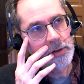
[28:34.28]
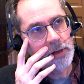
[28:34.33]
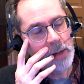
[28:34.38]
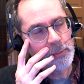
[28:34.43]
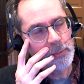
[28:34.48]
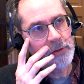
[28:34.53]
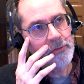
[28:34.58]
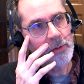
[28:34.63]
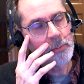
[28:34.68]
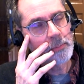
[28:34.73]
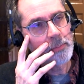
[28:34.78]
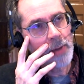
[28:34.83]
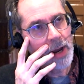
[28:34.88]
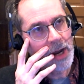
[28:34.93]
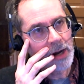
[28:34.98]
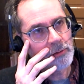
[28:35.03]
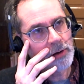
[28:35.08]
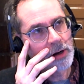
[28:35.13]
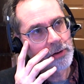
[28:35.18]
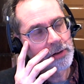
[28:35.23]
Coming from a
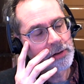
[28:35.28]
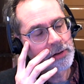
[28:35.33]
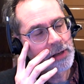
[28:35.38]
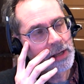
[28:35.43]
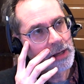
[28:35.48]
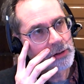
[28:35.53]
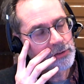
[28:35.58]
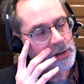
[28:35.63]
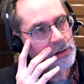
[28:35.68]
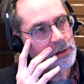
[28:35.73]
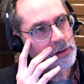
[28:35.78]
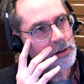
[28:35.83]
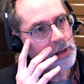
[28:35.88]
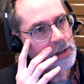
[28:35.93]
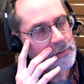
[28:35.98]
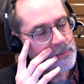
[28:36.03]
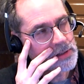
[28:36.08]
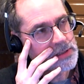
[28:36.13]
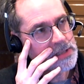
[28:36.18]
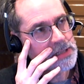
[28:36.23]
background in engineering
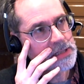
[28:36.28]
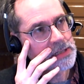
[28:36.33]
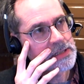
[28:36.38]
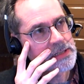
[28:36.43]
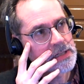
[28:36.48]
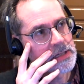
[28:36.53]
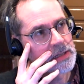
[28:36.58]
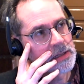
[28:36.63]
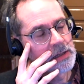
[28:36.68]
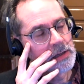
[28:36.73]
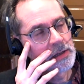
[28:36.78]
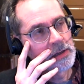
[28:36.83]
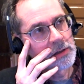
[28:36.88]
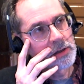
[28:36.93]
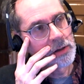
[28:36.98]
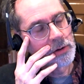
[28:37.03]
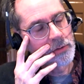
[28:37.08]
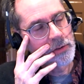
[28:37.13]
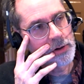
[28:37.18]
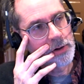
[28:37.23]
and physics,
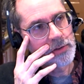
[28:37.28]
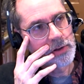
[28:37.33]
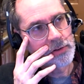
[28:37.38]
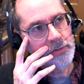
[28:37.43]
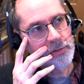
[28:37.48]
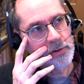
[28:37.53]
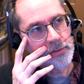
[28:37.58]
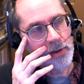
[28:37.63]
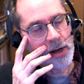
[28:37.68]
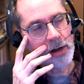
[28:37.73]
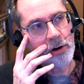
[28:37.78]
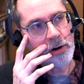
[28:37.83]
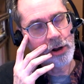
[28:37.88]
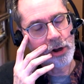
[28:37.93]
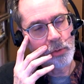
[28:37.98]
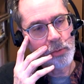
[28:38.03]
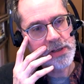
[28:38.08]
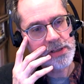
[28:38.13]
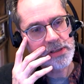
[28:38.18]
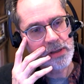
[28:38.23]
there's this desire
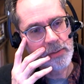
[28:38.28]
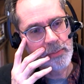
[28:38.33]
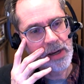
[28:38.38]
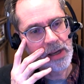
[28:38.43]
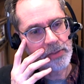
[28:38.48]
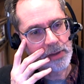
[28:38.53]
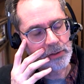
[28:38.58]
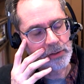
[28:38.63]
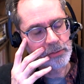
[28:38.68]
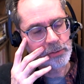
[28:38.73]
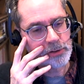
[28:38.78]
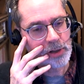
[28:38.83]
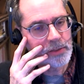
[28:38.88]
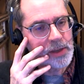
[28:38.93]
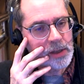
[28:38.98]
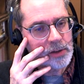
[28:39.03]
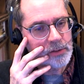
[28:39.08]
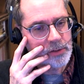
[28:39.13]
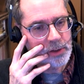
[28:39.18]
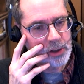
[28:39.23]
always to make things, which I
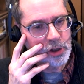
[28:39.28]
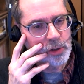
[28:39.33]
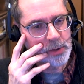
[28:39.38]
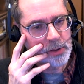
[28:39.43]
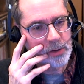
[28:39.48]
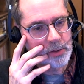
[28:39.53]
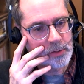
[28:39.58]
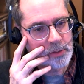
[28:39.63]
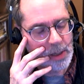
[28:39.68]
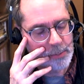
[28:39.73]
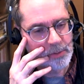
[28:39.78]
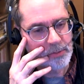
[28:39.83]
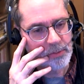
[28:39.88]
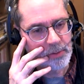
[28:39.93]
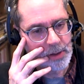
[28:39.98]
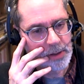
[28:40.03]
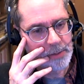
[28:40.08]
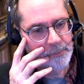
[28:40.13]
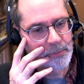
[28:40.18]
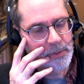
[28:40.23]
think is a human type of
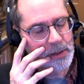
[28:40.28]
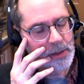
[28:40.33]
thing.